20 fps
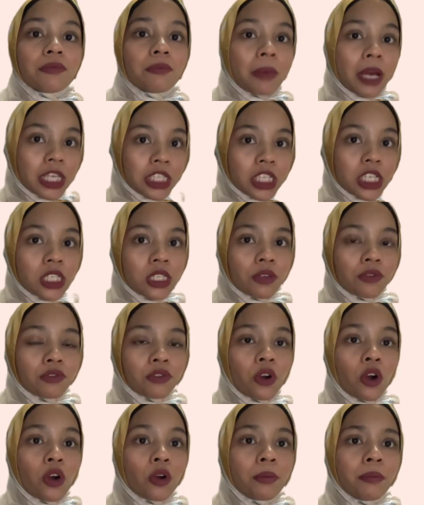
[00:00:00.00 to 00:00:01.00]
methods
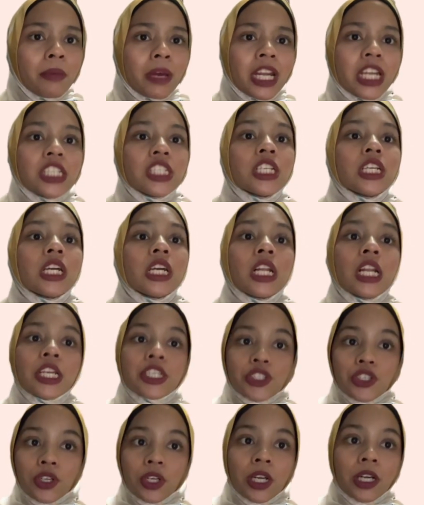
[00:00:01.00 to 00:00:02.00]
for managing
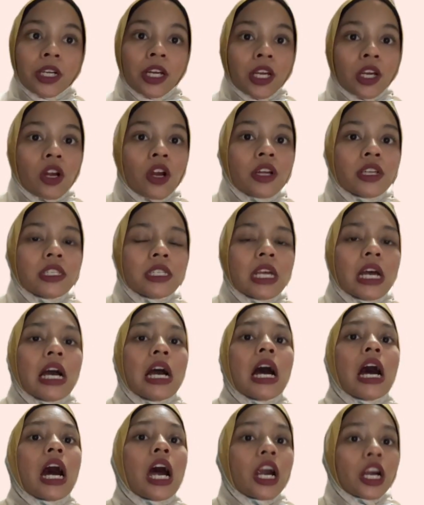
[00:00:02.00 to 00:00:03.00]
electronic records
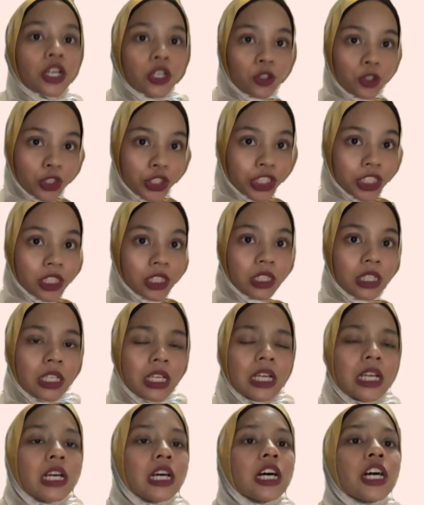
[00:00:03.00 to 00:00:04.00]
are crucial,
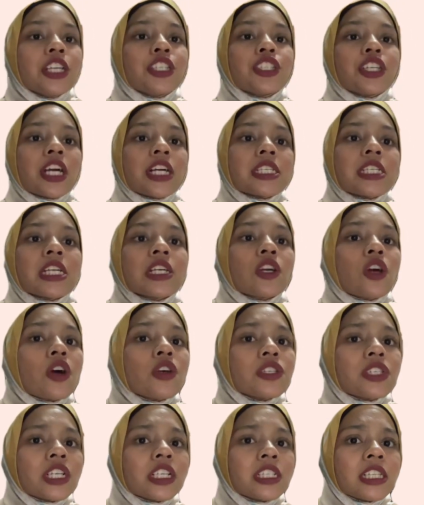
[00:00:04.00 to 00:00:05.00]
addressing
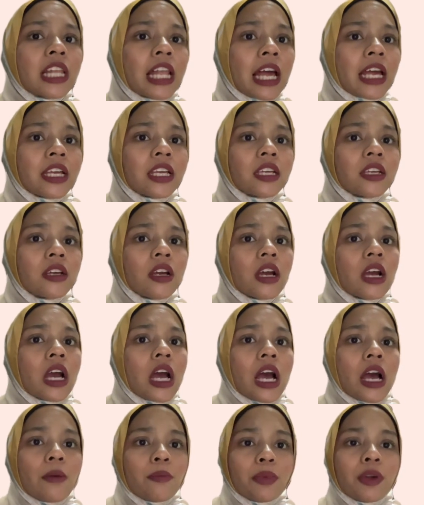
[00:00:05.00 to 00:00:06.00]
concerns like
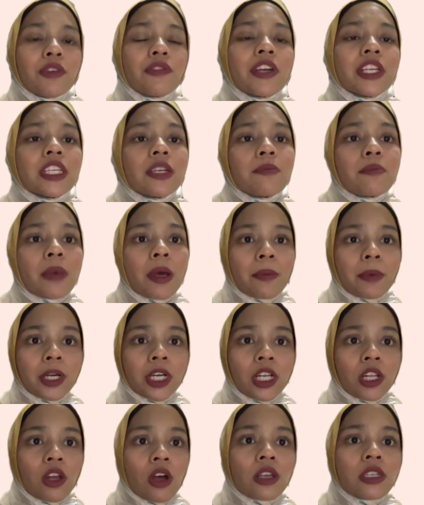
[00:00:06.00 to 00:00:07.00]
preventing
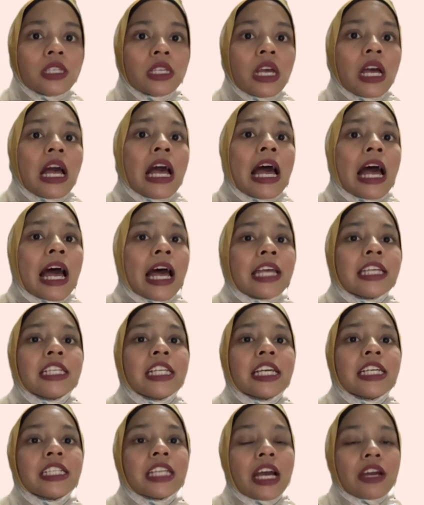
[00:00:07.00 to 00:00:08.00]
memory loss,
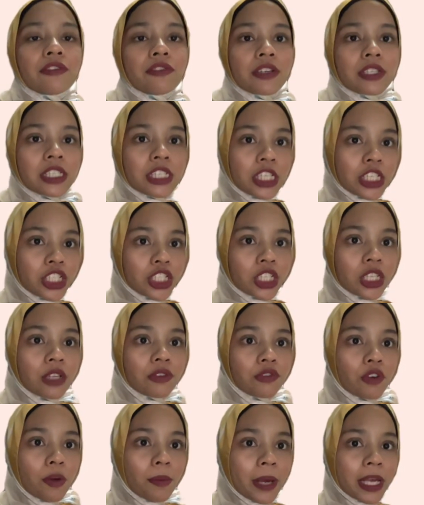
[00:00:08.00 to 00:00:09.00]
handling diverse digital
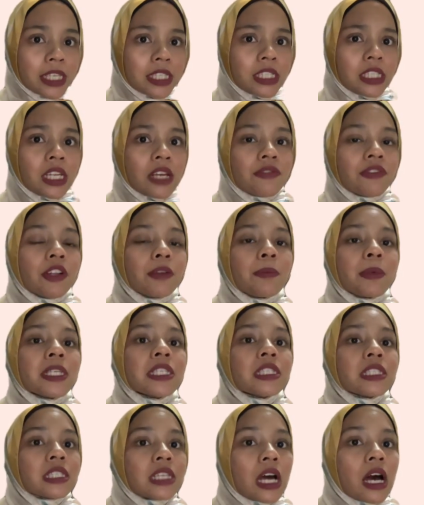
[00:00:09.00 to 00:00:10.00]
formats, developing
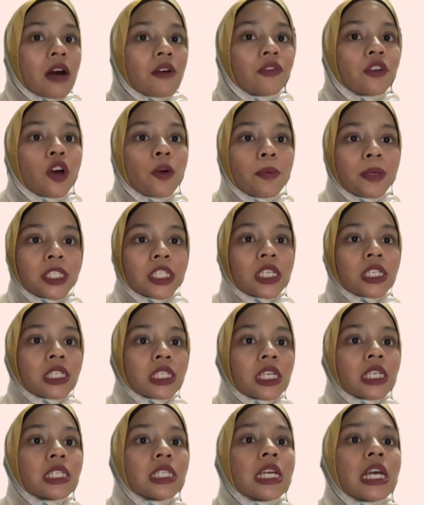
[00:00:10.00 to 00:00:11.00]
staff
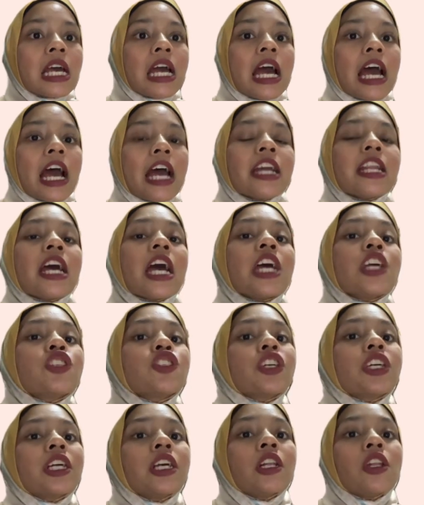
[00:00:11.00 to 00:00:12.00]
competencies, and
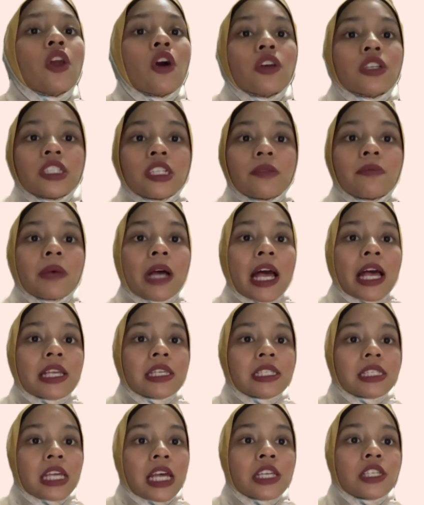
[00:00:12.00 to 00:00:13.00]
ensuring long-term
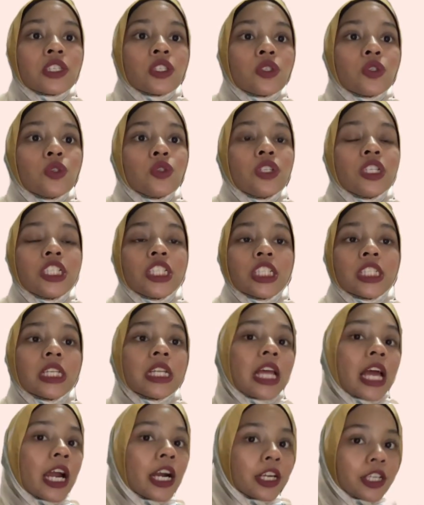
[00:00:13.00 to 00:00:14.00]
access to
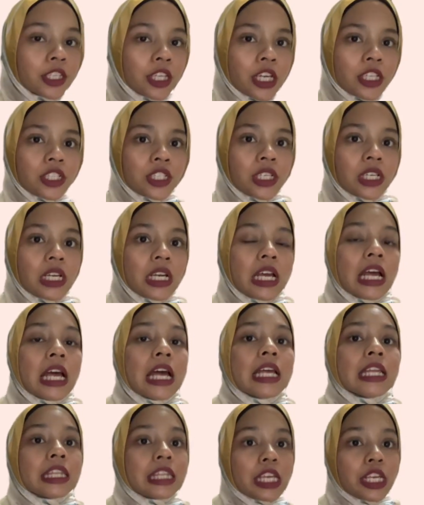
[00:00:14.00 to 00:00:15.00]
digital heritage.
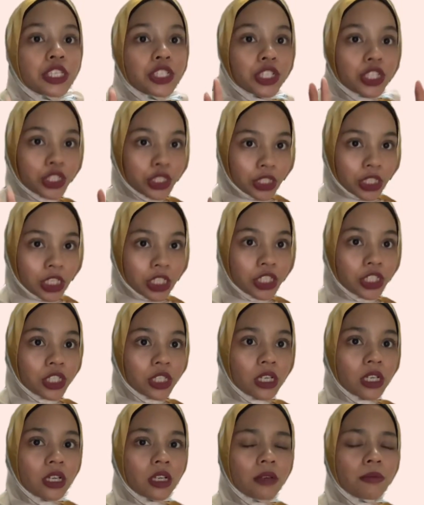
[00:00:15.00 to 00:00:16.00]
This
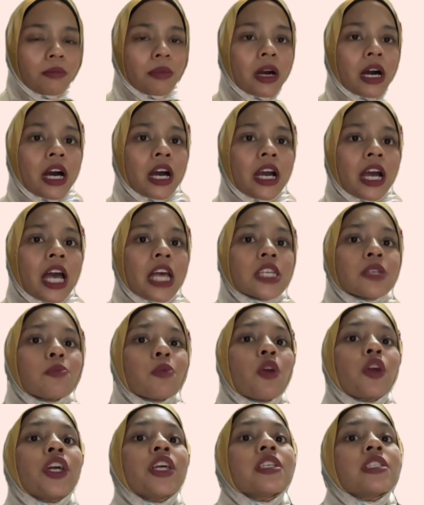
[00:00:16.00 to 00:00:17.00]
research, by
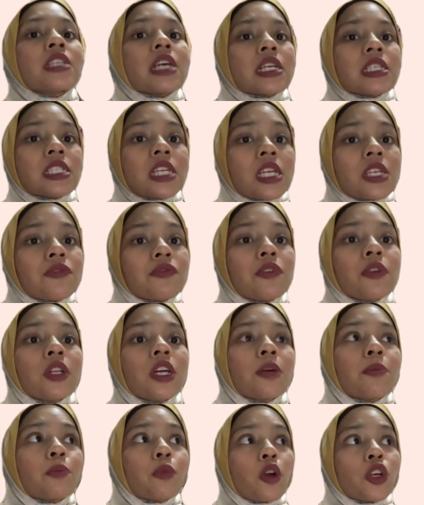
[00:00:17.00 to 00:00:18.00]
exploring successful
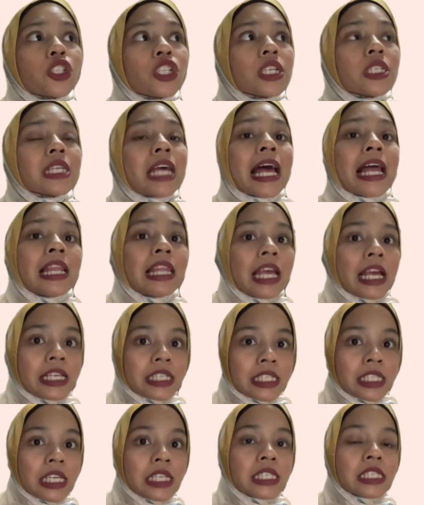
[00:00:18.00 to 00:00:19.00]
approaches and
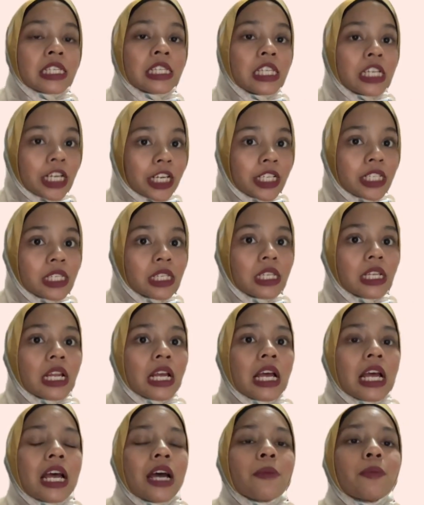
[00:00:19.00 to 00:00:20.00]
lessons learned,
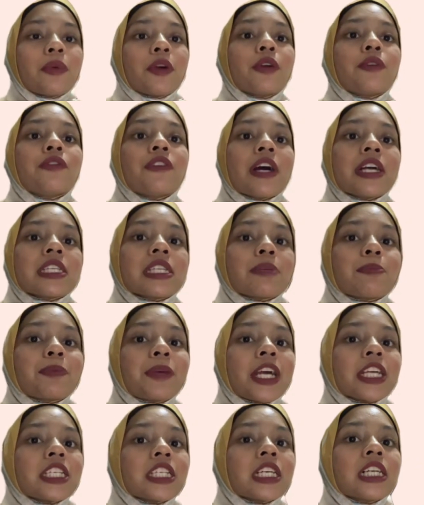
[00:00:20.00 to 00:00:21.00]
provides
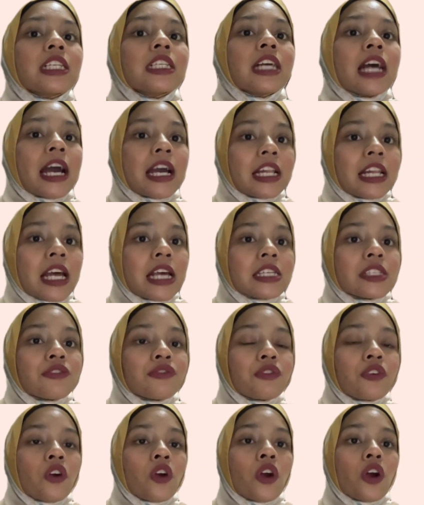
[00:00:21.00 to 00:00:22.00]
practical guidelines
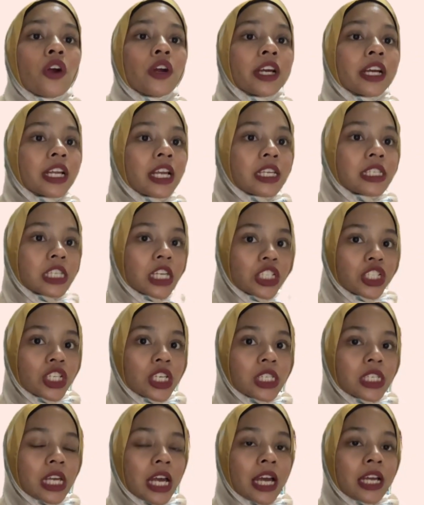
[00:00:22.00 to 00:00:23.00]
for
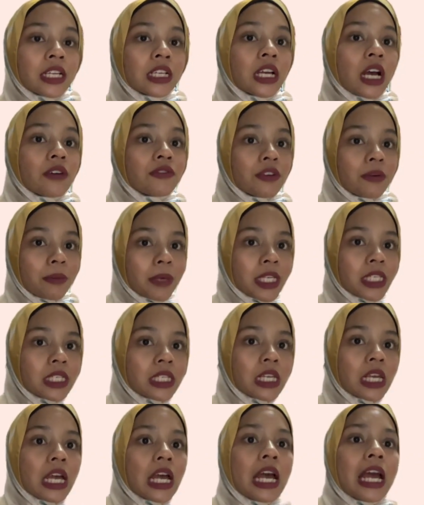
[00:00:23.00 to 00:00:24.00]
organizations and
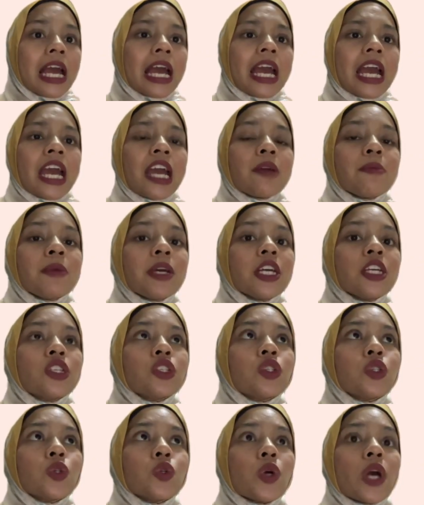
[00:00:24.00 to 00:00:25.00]
governments aiming
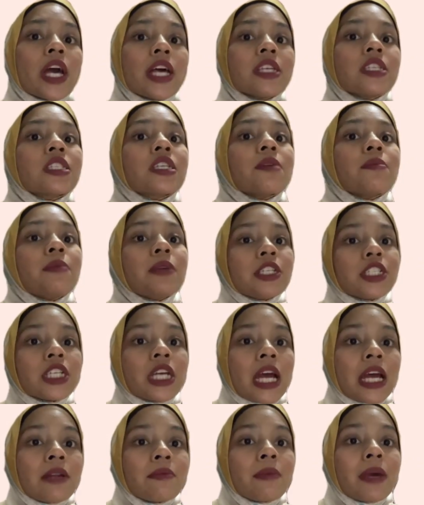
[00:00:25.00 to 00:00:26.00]
to establish
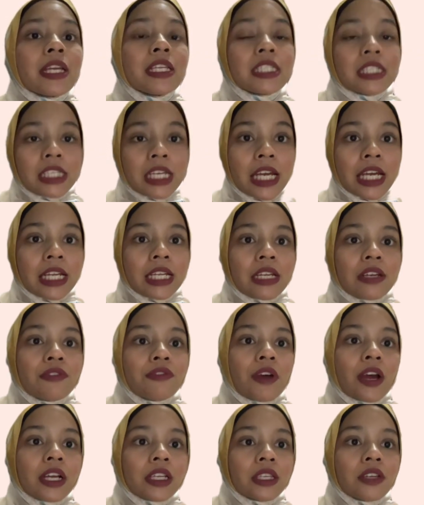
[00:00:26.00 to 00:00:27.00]
and maintain
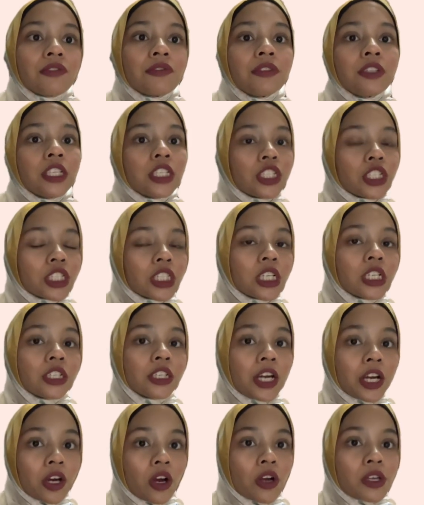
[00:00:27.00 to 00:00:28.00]
effective digital
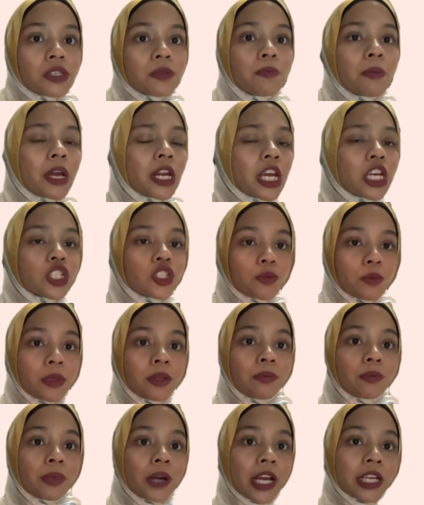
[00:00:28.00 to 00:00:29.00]
records
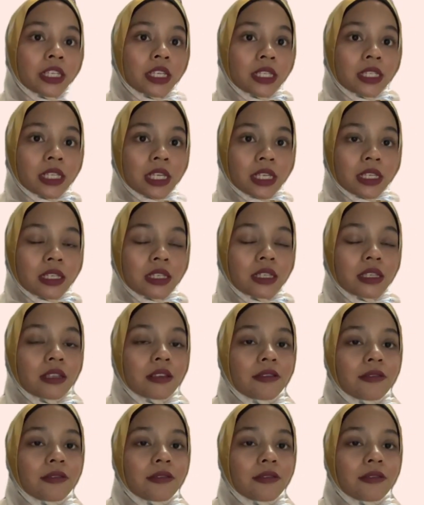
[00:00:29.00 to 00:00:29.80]
management practices.